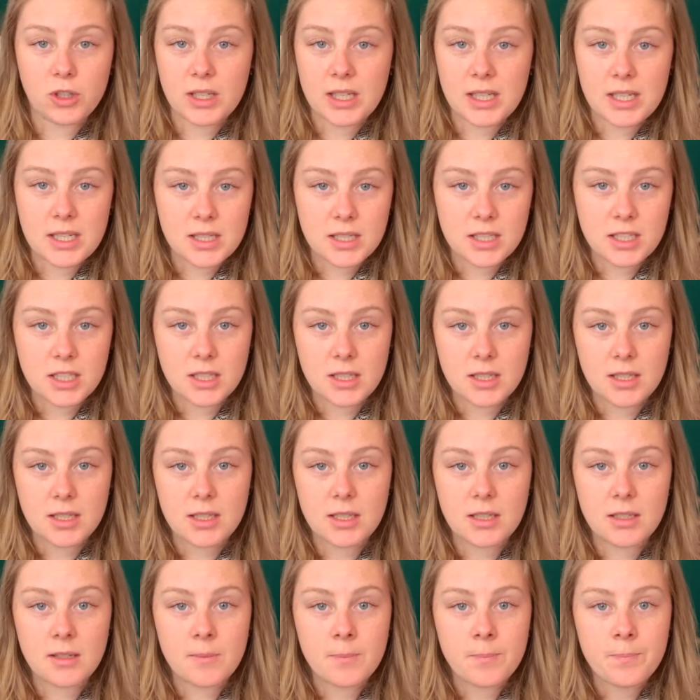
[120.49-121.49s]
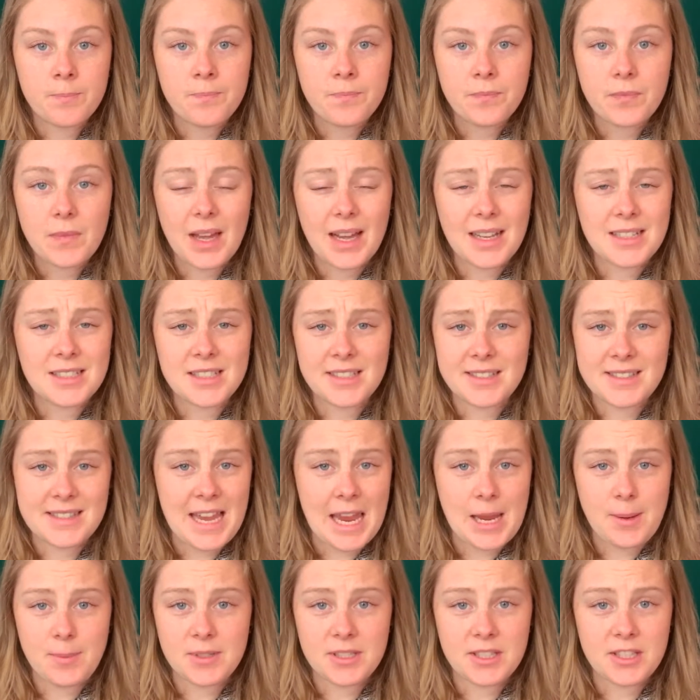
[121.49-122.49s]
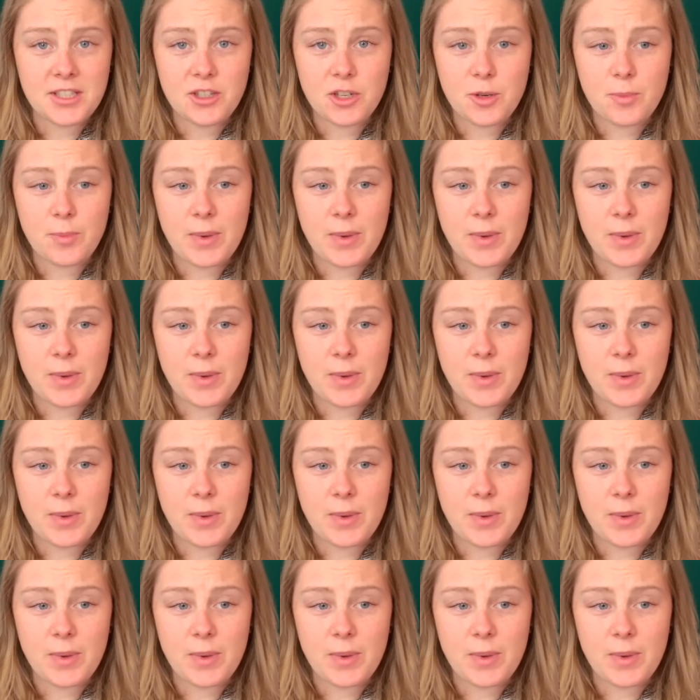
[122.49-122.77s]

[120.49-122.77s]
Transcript: kitchen and just tape it to your